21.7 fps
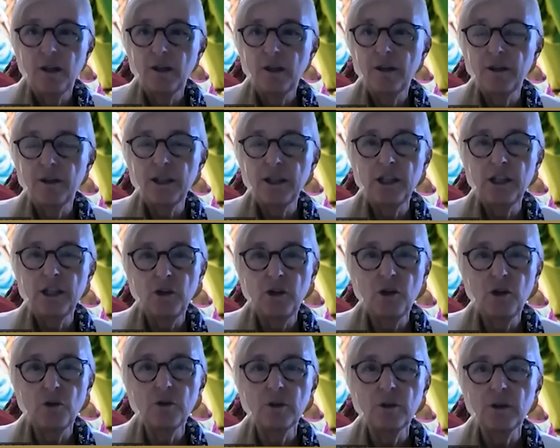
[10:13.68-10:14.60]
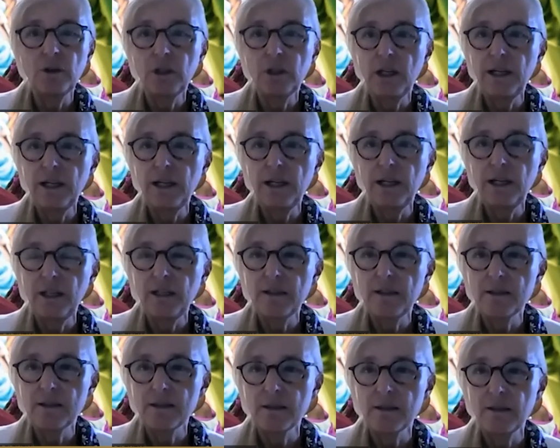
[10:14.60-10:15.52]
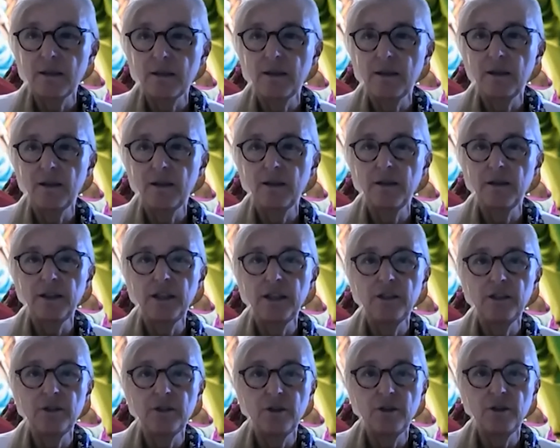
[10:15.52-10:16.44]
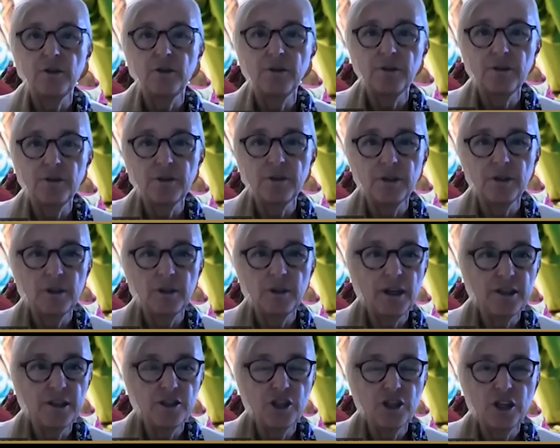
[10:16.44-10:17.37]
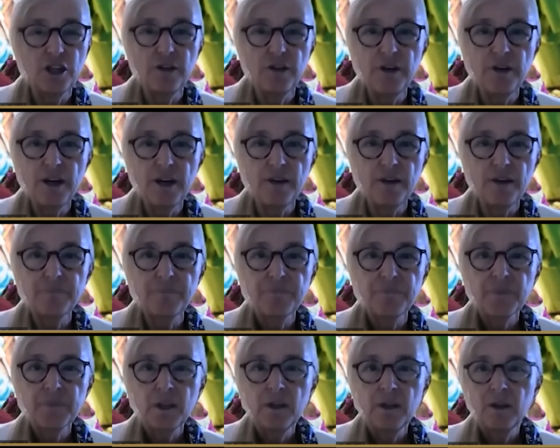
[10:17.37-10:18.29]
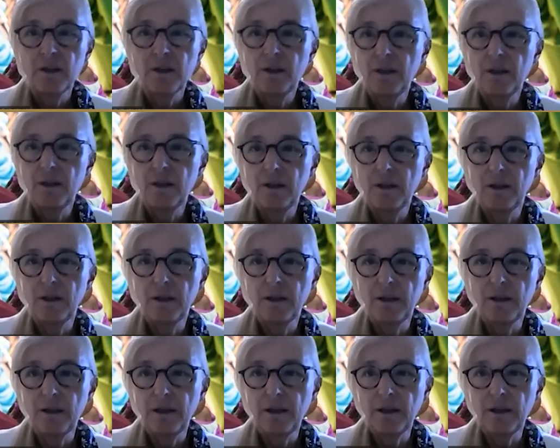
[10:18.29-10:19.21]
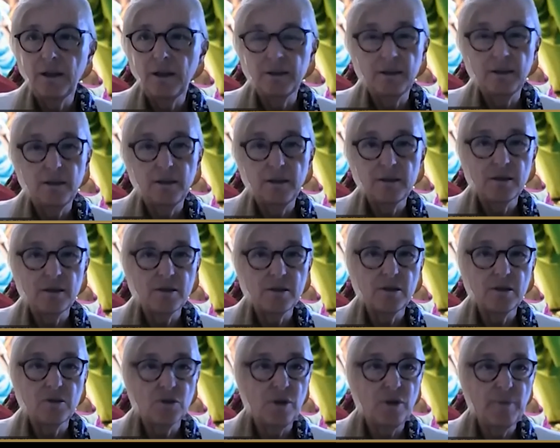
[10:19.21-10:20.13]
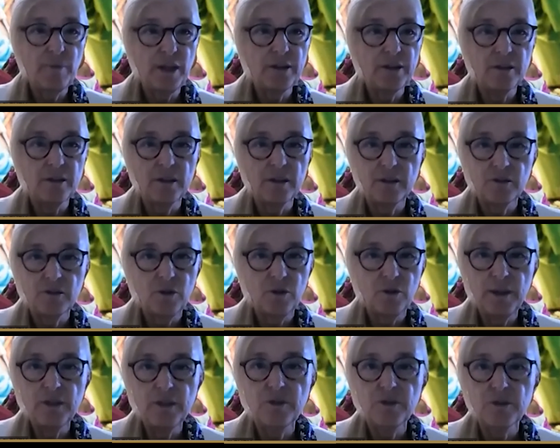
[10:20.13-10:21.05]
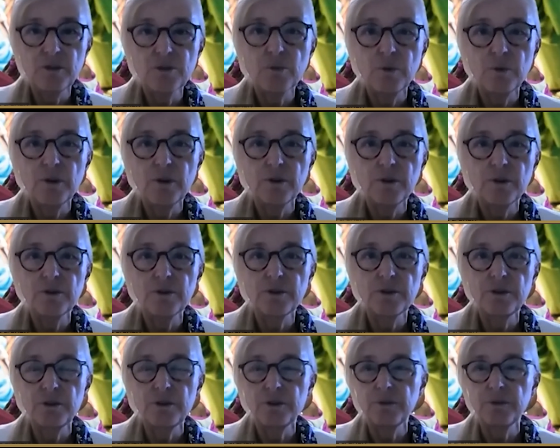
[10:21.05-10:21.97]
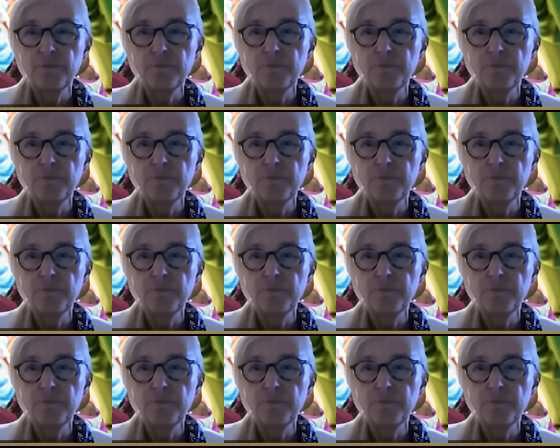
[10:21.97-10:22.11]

in local clinics in northern Nigeria. And this is a tremendous work to do.